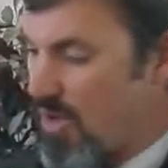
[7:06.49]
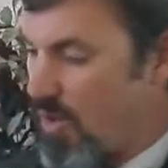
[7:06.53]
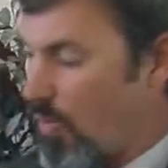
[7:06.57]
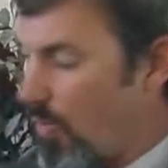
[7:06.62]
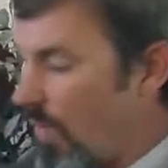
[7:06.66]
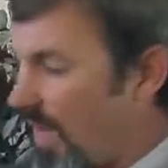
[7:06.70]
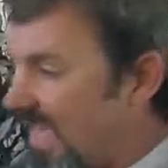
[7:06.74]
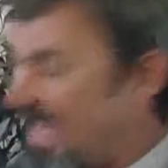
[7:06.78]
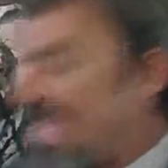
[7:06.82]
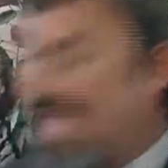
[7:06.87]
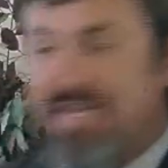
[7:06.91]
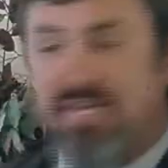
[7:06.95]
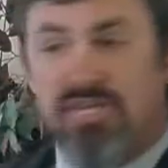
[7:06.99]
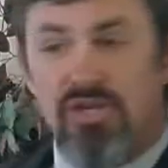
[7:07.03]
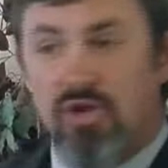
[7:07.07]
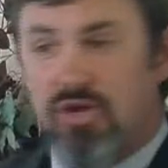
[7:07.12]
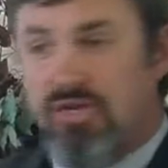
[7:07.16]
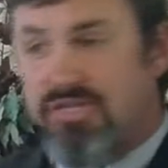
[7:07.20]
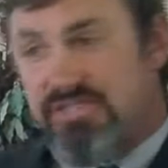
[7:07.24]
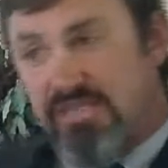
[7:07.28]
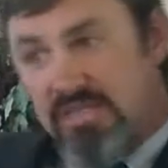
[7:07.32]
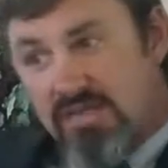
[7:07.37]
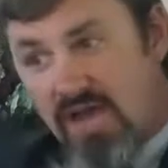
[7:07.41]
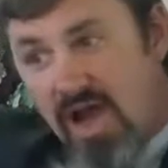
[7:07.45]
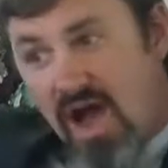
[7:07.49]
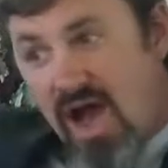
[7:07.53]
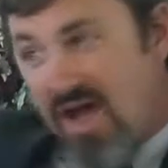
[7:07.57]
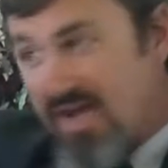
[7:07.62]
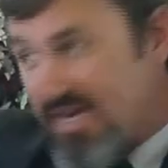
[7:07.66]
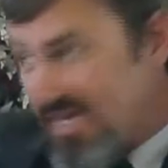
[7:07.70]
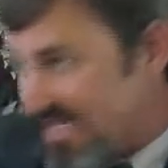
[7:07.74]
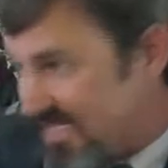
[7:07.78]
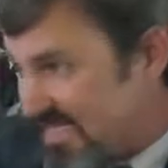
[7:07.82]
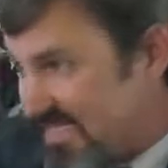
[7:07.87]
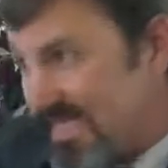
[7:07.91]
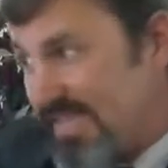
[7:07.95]
We can look to
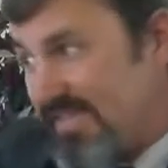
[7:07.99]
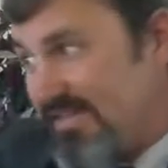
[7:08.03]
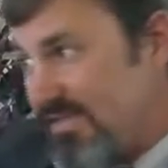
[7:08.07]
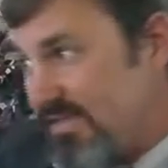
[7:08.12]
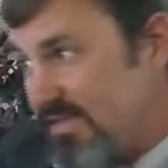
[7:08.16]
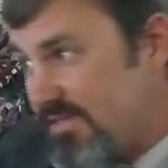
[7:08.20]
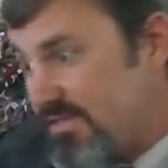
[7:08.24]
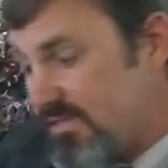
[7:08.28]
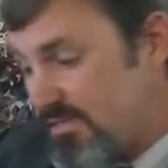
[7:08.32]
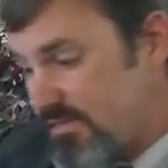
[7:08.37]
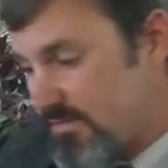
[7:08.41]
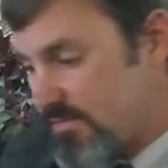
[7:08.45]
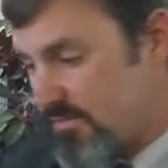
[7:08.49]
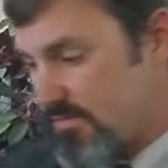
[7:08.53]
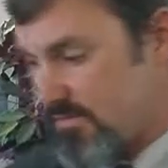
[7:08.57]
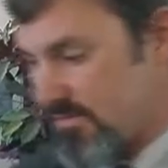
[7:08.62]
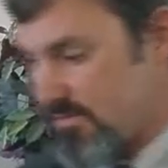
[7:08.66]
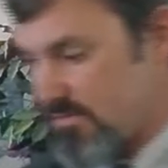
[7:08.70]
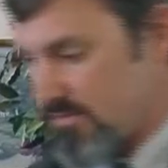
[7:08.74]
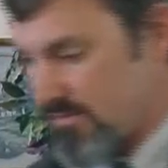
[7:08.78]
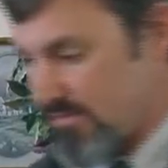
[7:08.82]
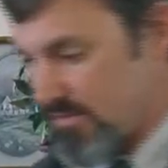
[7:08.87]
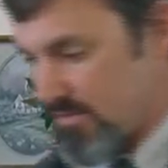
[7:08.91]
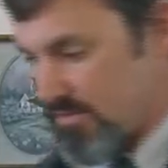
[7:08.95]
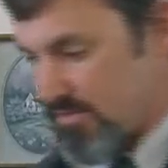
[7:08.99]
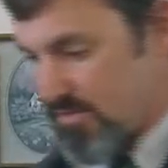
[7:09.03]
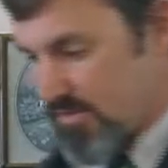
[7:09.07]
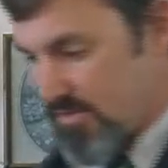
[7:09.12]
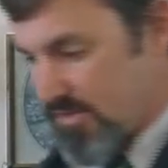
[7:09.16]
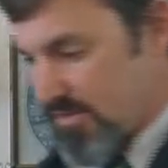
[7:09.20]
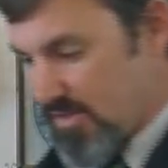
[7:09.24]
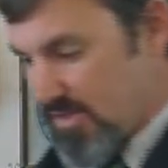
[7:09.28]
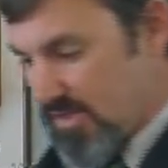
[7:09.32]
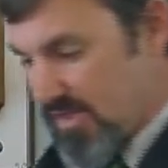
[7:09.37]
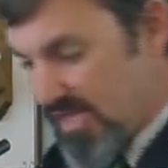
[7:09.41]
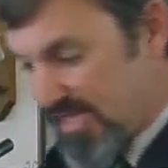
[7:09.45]
God and see this.
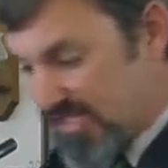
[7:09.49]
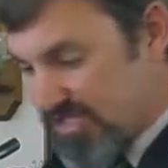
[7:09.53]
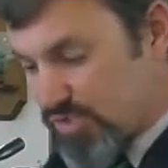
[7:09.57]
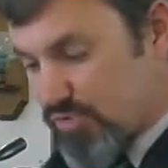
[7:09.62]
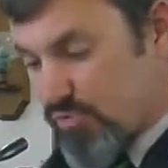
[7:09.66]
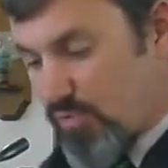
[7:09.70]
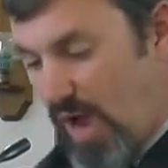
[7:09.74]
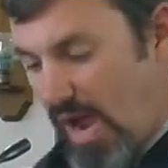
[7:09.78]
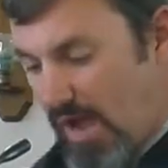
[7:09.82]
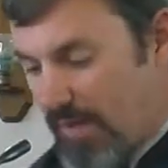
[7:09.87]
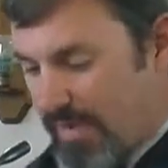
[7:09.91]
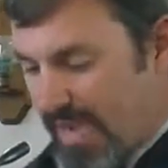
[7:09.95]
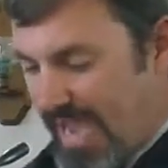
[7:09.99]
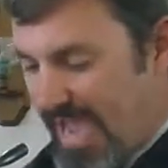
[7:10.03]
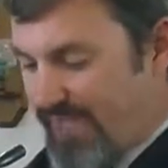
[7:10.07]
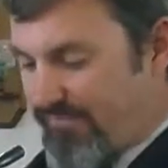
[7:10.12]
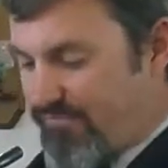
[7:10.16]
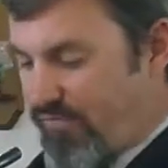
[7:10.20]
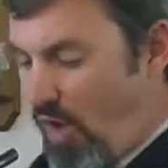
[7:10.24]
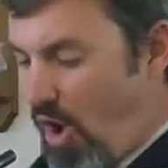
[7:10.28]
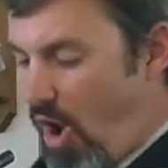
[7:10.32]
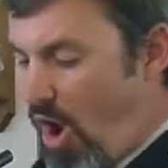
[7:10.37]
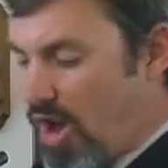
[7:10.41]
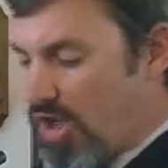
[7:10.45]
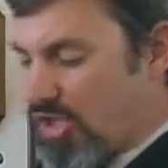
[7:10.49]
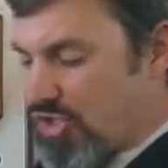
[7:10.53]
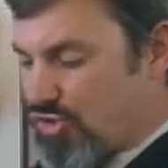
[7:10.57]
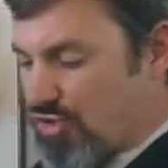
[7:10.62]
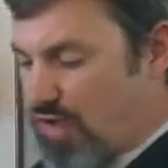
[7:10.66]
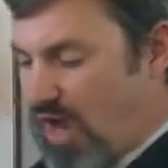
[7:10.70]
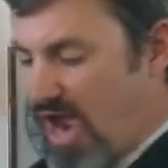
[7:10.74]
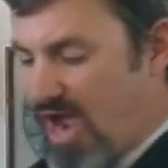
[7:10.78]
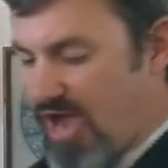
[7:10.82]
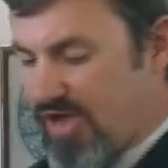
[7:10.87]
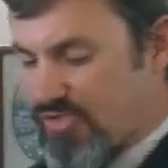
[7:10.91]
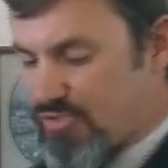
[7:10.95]
This is why we have hard
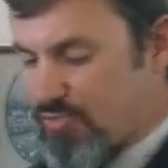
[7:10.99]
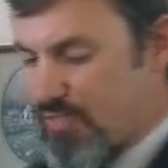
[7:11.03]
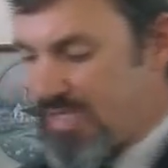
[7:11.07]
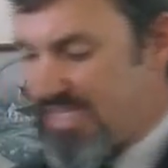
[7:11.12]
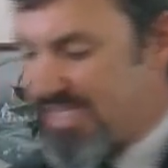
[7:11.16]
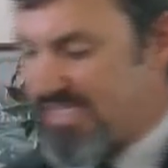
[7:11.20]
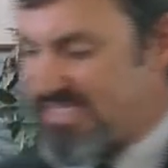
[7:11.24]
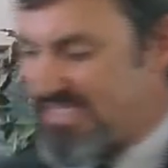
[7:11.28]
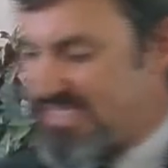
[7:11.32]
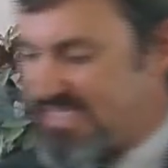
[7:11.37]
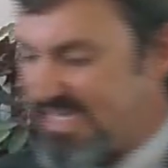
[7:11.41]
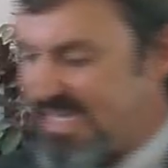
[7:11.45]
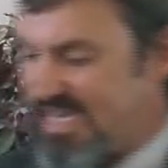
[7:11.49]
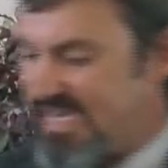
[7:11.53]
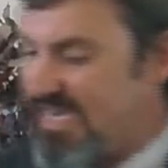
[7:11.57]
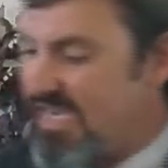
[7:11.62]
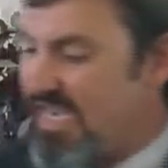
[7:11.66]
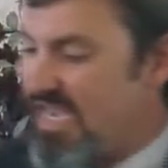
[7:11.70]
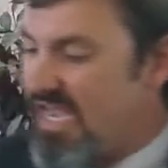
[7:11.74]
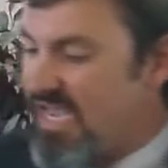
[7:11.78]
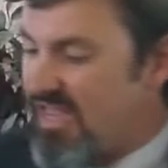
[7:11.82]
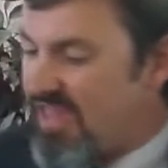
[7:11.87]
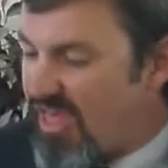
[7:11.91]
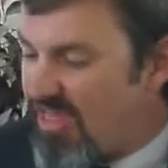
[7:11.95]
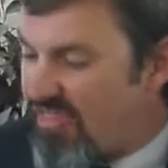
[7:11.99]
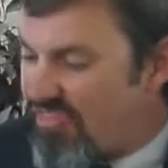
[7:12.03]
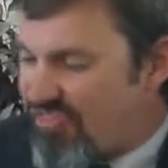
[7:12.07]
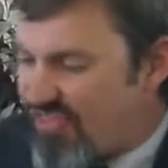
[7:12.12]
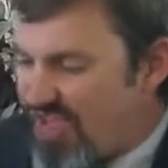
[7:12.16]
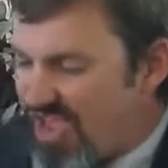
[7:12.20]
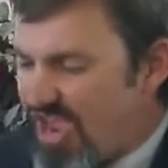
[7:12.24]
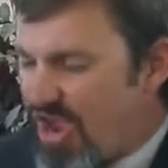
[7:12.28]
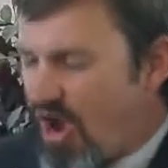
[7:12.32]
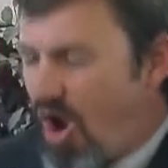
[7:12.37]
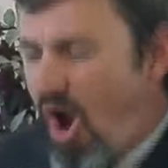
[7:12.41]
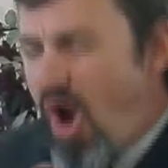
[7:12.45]
trials. We can see that
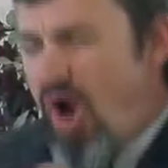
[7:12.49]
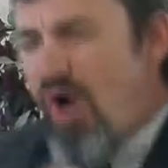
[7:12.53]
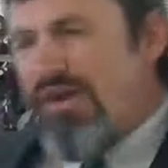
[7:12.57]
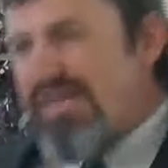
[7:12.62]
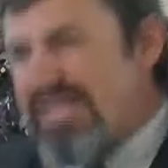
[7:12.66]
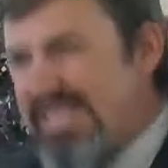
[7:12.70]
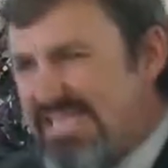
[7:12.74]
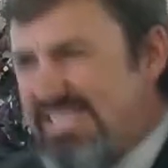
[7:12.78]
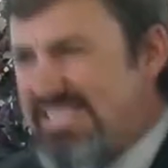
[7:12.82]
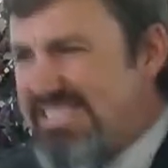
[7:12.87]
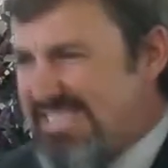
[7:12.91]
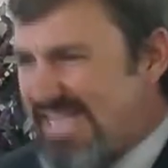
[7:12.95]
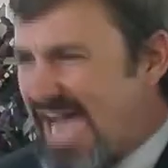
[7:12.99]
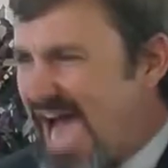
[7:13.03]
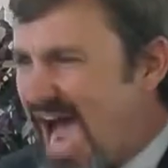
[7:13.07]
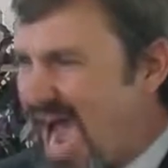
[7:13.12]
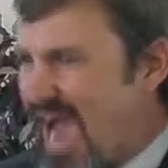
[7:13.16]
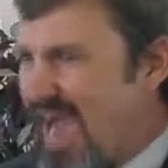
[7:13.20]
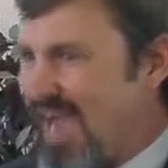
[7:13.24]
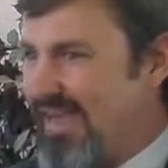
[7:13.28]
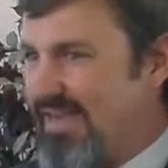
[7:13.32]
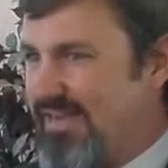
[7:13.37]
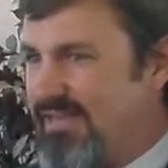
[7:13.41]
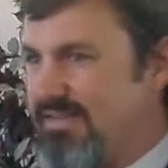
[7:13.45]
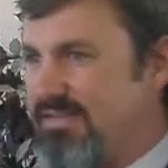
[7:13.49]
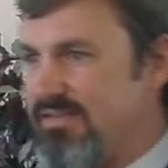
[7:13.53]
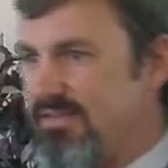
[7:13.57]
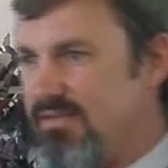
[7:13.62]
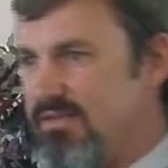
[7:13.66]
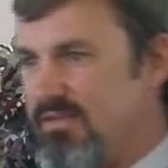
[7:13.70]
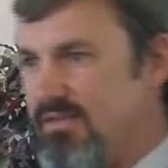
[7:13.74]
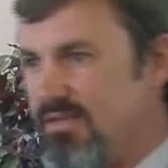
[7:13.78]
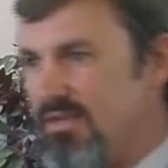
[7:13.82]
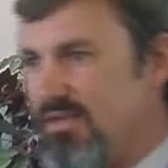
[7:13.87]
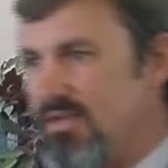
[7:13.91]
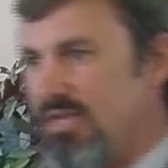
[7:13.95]
they are designed
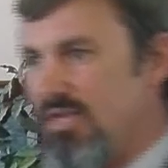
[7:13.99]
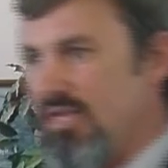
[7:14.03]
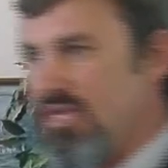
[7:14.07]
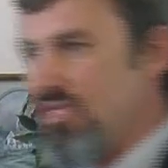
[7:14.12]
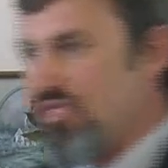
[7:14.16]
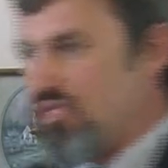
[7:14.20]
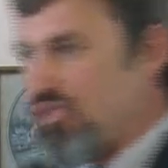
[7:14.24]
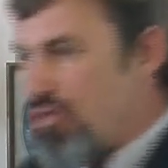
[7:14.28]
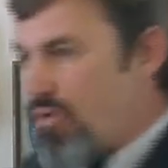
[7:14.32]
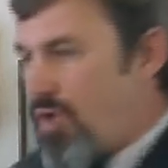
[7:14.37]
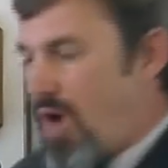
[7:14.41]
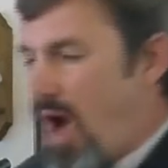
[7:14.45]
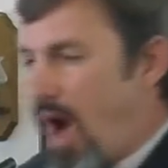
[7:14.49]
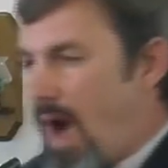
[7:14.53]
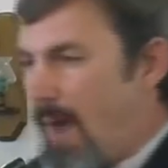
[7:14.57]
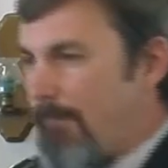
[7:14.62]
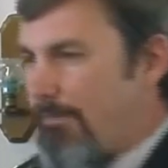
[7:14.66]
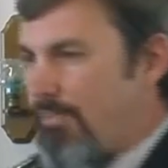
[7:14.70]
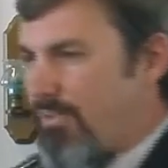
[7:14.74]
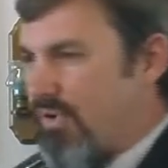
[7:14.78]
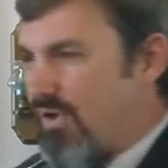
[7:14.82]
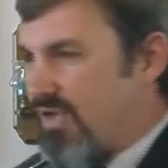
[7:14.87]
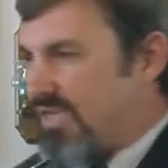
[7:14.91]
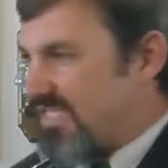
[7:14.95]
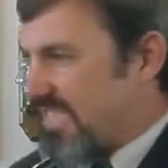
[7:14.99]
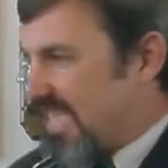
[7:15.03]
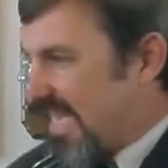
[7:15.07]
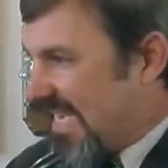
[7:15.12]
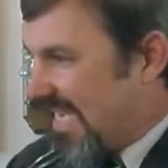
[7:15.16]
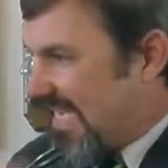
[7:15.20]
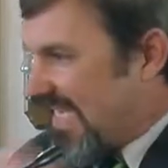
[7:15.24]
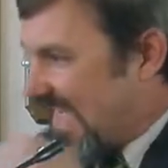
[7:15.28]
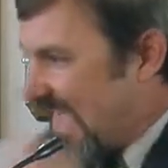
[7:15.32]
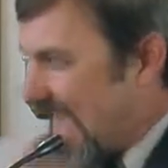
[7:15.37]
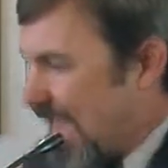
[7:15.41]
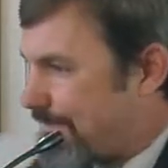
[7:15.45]
to humble us
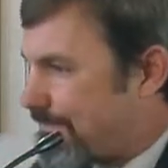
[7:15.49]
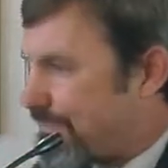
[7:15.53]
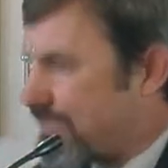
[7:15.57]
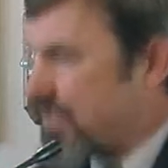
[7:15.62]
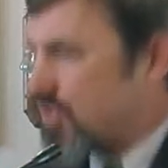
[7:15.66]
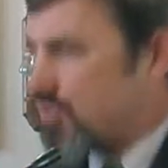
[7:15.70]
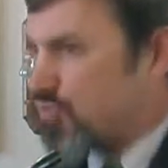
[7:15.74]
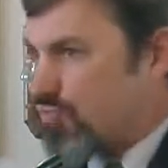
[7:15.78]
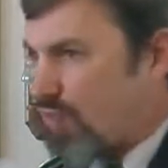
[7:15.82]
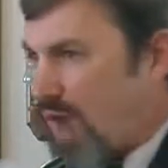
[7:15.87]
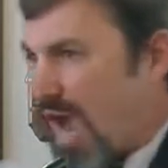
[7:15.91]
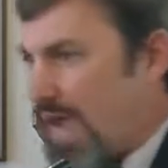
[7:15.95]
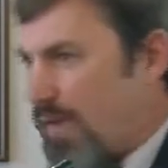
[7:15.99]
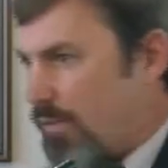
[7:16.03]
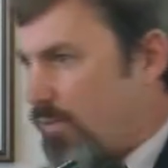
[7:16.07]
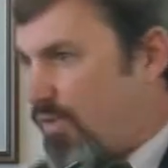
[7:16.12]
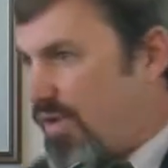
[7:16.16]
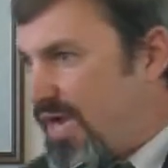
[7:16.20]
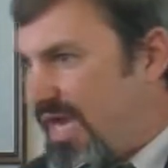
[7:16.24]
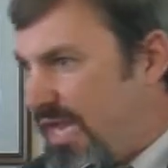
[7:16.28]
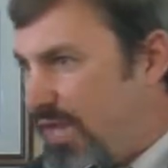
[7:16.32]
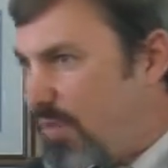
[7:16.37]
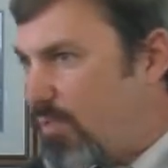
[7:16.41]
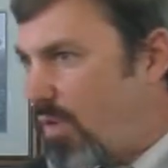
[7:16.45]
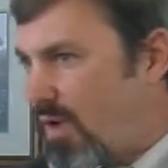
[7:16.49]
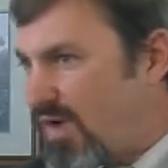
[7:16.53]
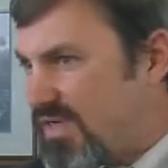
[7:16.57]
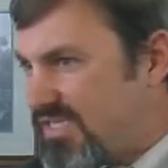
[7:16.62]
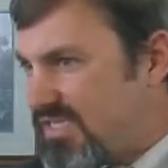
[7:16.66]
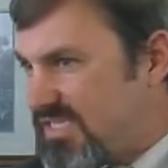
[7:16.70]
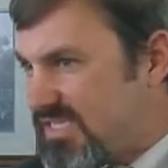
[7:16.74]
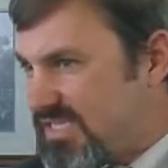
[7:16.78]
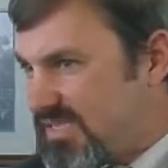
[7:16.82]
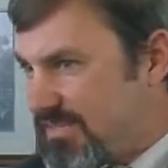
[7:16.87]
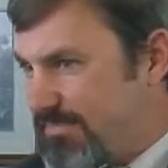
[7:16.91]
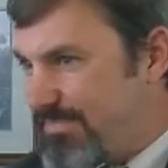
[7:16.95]
and keep us right where He
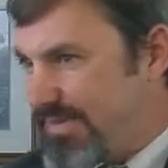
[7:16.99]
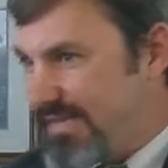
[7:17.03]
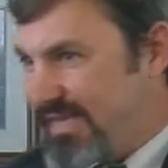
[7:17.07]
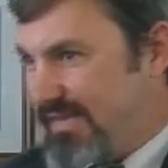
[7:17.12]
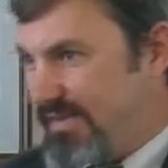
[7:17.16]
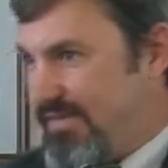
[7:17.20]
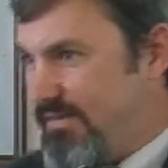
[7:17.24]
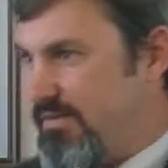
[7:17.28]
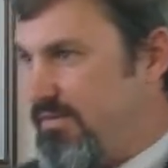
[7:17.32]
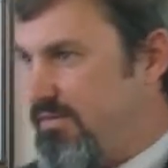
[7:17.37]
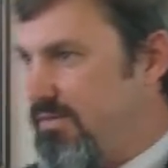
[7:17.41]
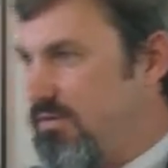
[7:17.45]
wants us to be.